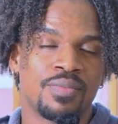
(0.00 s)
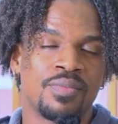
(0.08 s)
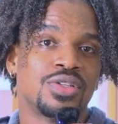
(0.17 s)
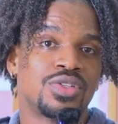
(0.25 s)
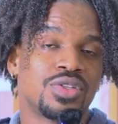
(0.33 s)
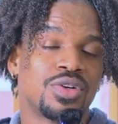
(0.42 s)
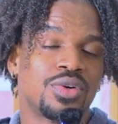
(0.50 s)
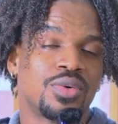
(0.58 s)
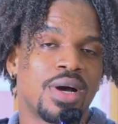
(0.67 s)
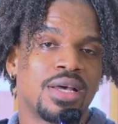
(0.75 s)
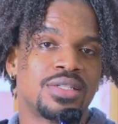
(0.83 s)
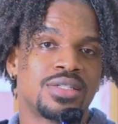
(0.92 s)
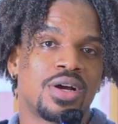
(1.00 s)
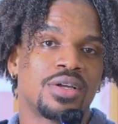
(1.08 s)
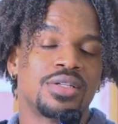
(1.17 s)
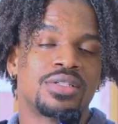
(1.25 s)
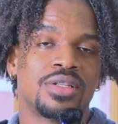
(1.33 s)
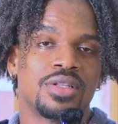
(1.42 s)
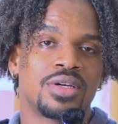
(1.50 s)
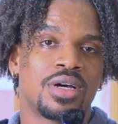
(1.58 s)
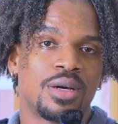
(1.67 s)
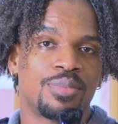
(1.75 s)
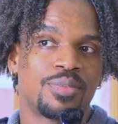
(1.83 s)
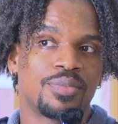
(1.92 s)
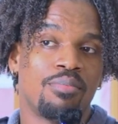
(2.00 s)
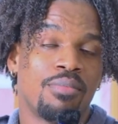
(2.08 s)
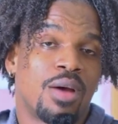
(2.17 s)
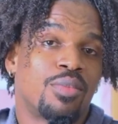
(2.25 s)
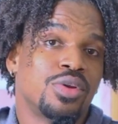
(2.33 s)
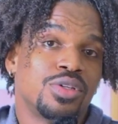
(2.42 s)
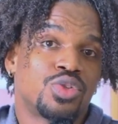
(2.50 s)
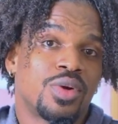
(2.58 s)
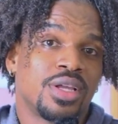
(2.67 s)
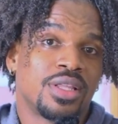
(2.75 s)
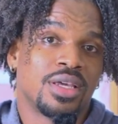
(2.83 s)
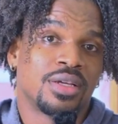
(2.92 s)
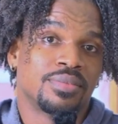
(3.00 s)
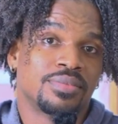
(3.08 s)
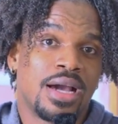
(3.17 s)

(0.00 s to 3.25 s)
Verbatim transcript: And so I started to look up memory training.